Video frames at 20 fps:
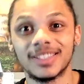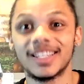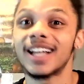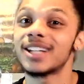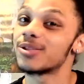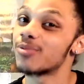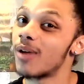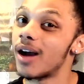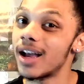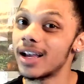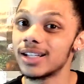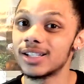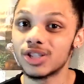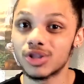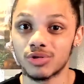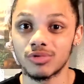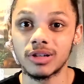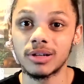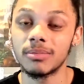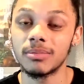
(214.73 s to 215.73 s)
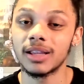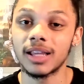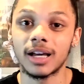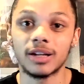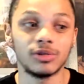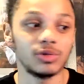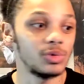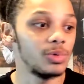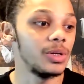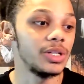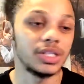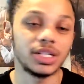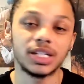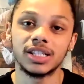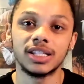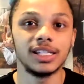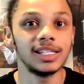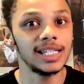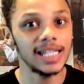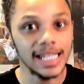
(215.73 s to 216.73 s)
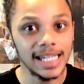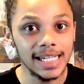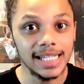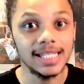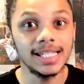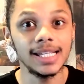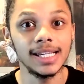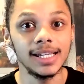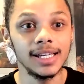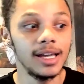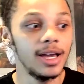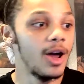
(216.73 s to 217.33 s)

That's why I stream a lot on Twitch because it's easy.